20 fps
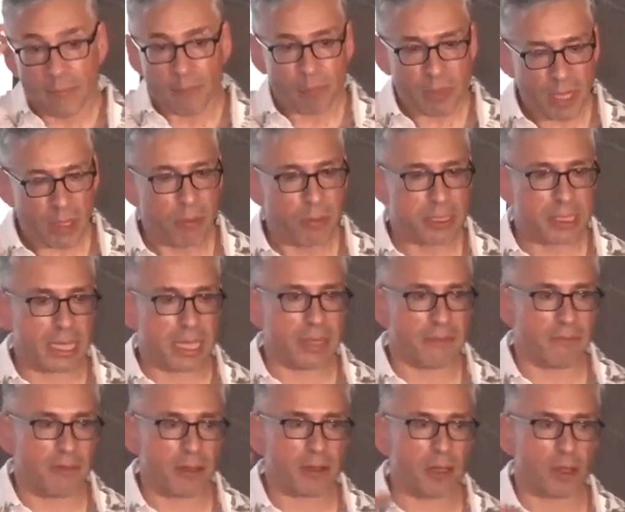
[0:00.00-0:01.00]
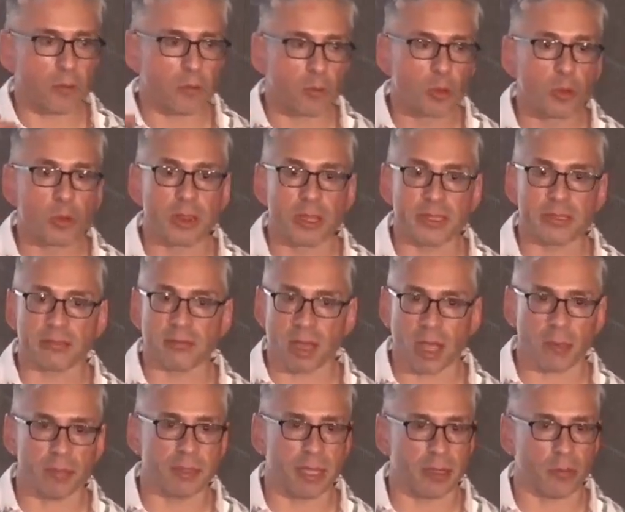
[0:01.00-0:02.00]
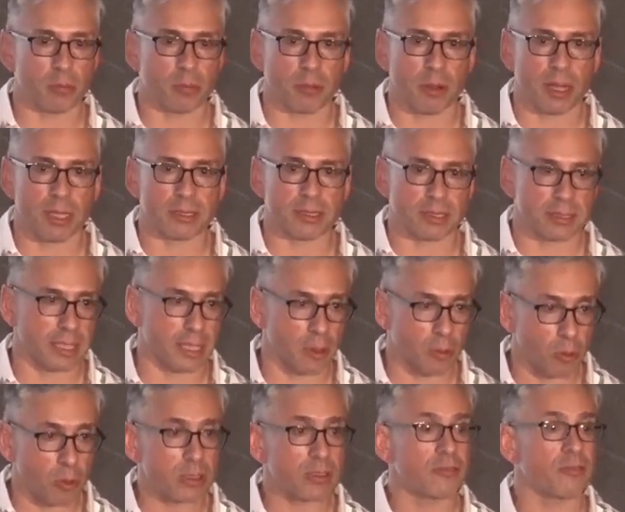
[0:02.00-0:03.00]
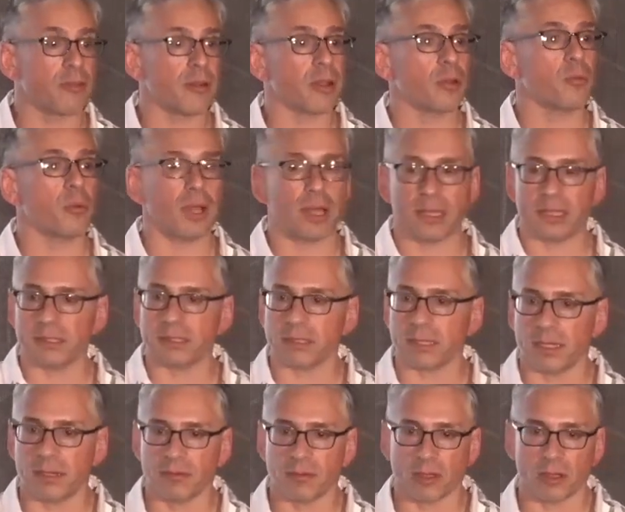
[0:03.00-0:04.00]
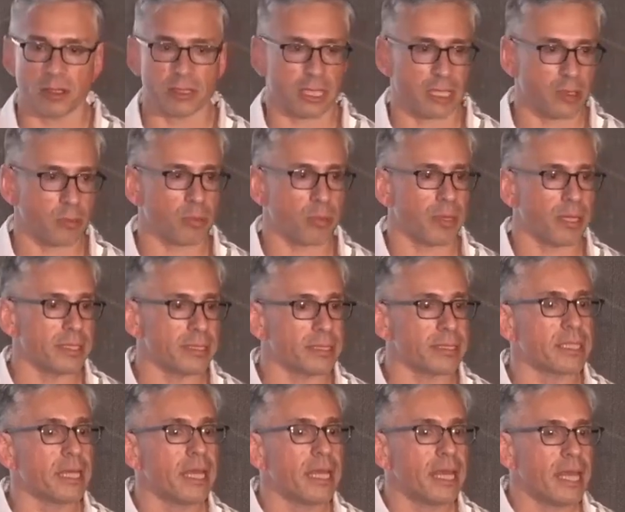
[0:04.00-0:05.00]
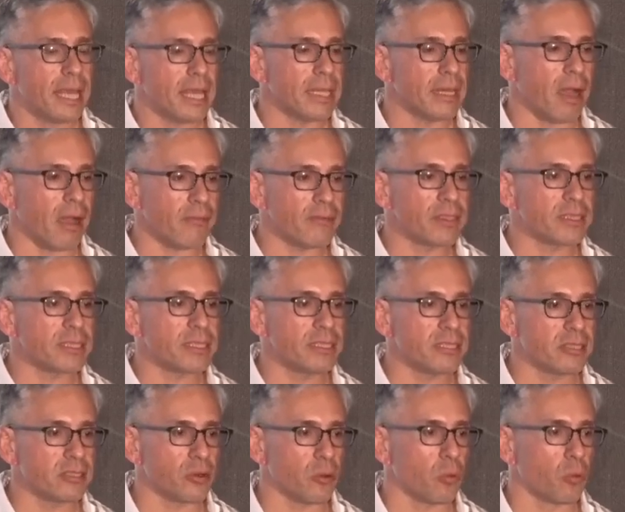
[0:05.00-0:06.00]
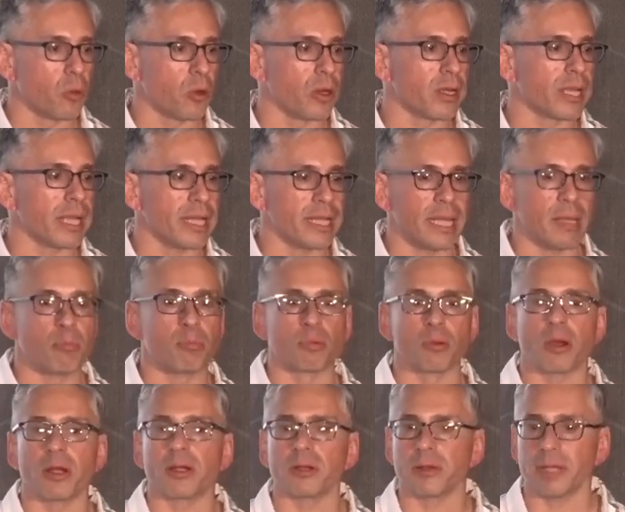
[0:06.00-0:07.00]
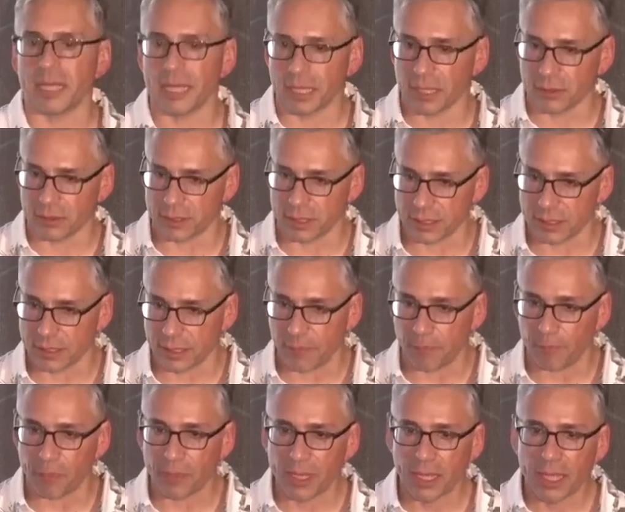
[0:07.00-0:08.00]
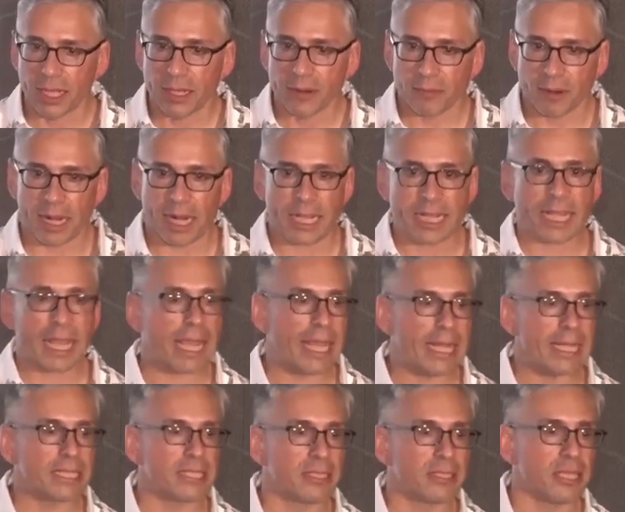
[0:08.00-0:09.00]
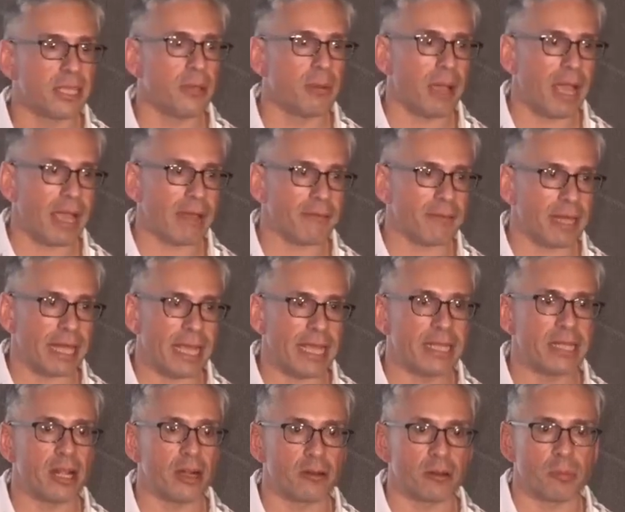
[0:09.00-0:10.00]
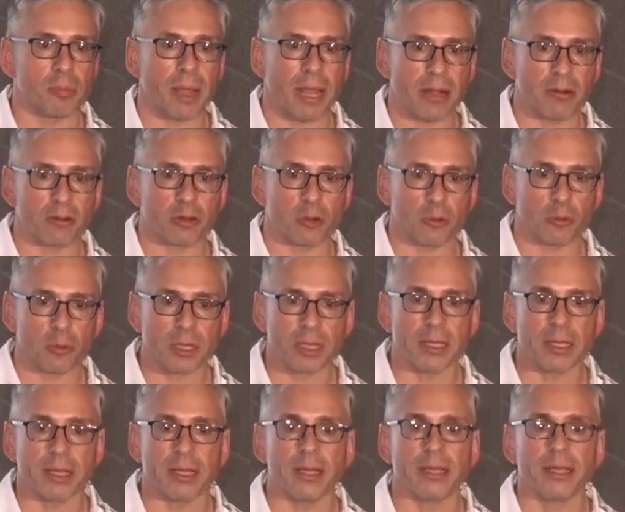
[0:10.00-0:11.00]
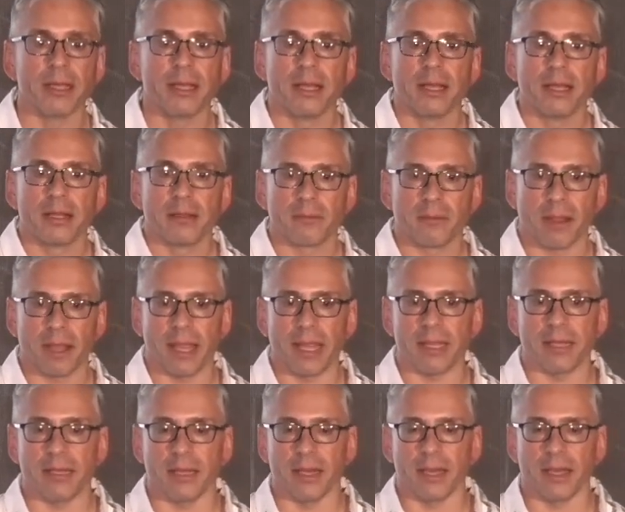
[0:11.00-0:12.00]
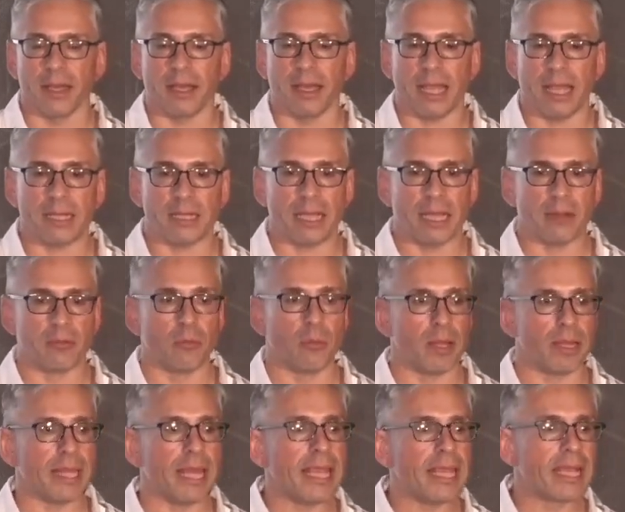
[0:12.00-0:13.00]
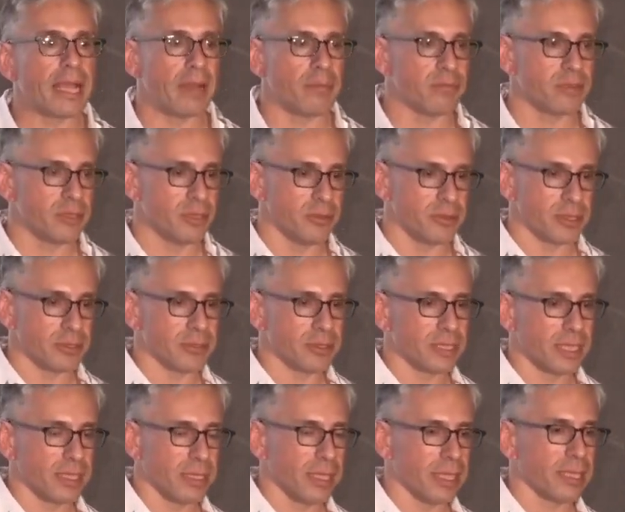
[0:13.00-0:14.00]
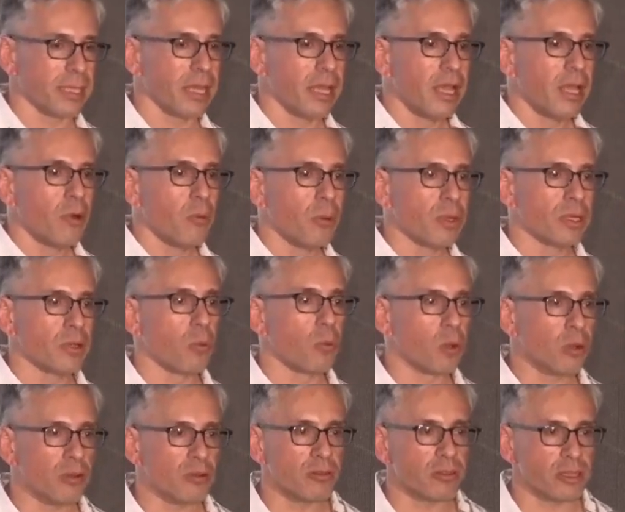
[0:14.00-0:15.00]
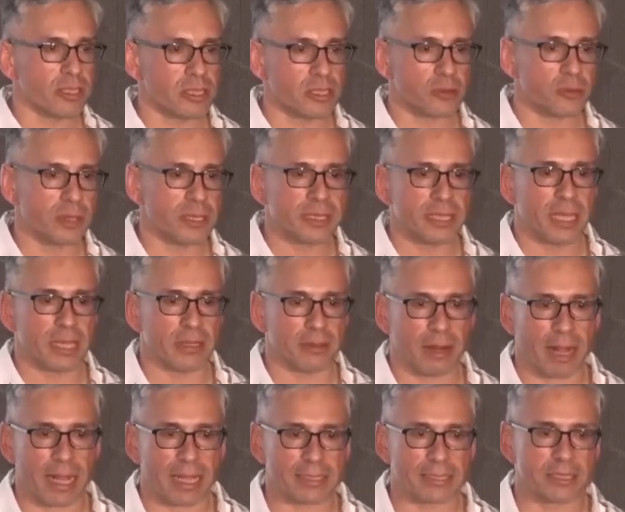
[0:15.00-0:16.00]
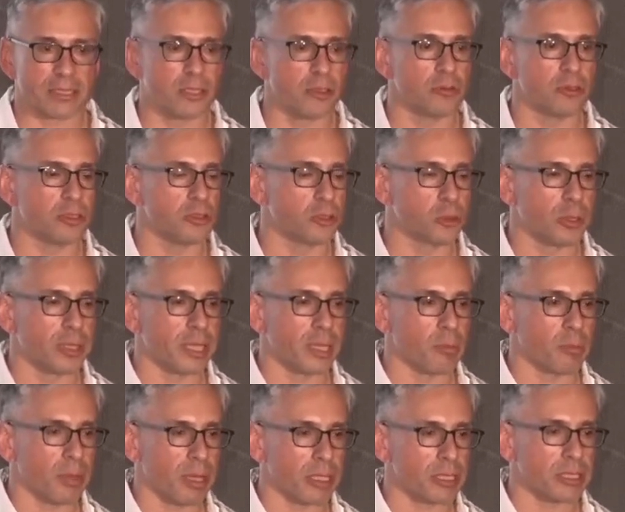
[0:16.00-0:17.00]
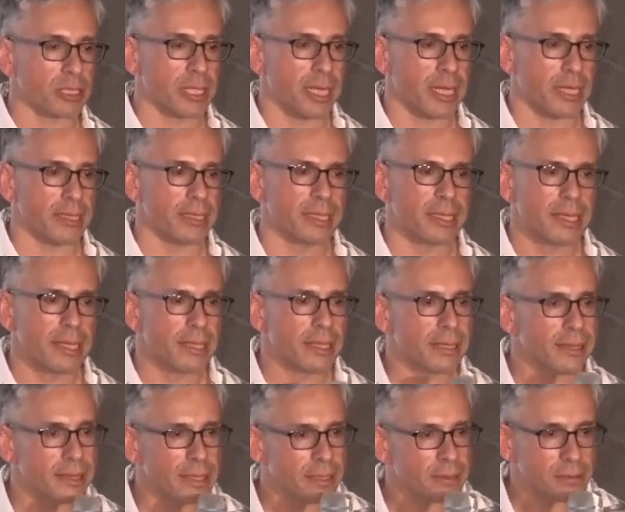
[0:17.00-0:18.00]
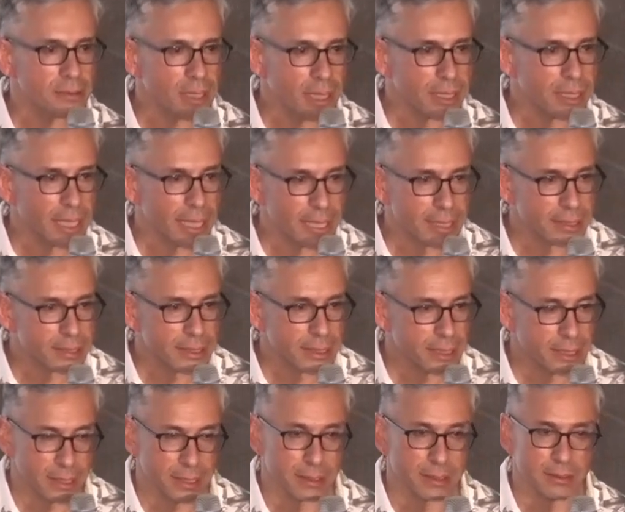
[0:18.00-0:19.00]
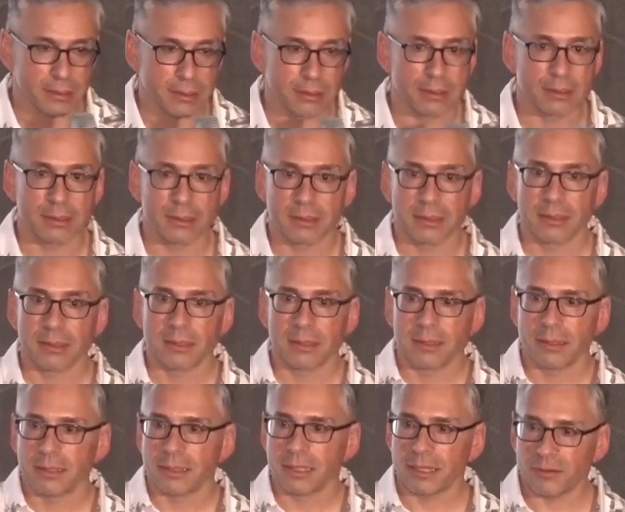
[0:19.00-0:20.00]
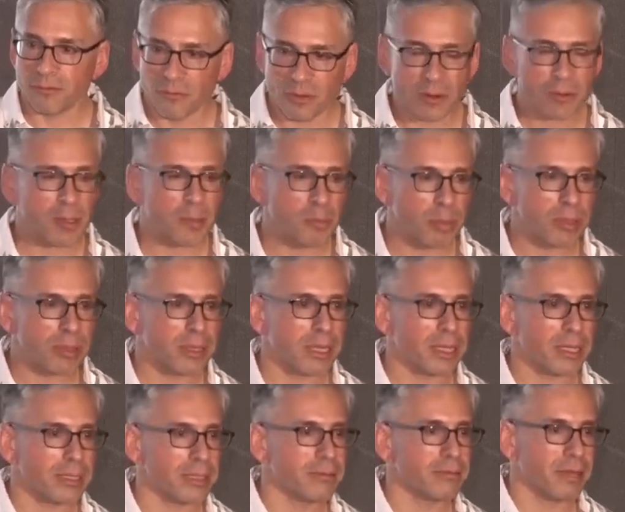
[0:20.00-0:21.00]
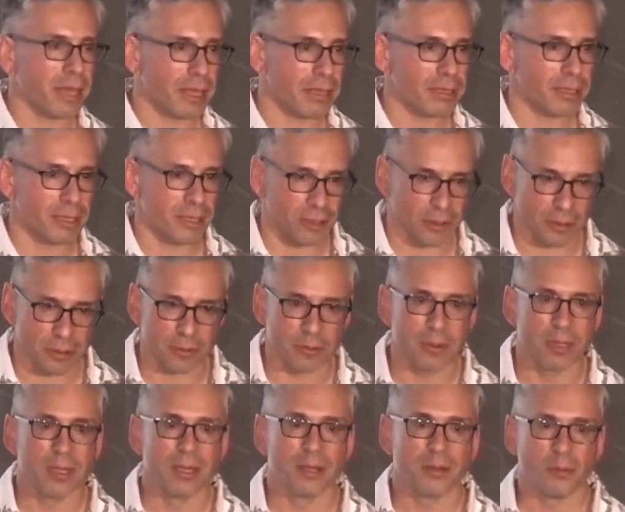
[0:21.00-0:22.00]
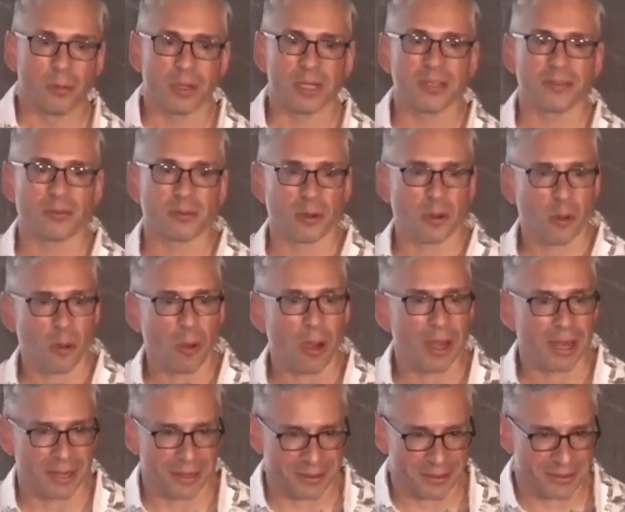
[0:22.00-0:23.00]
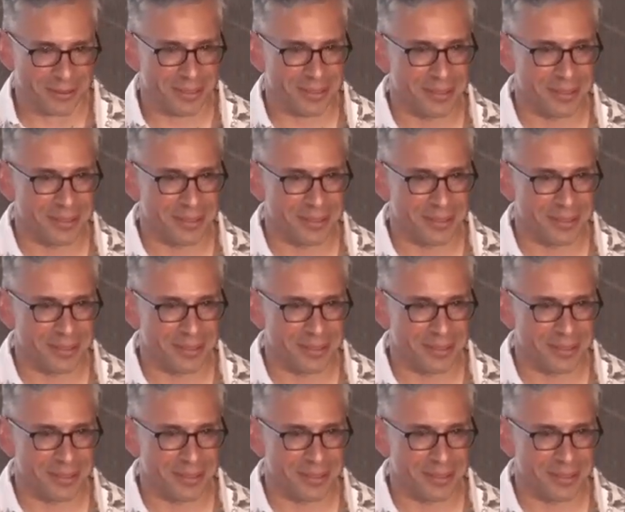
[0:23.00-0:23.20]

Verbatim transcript: it was a very ruthless top down process, and it worked very well inside of large enterprises. It obviously doesn't work in a broader ecosystem, right? Occasionally, you have an 800 pound gorilla right? Uh, and, and when they come to you, as I would say, like when the world's largest retailer asks you to join their blockchain, they're not asking. They're very politely telling you what is required,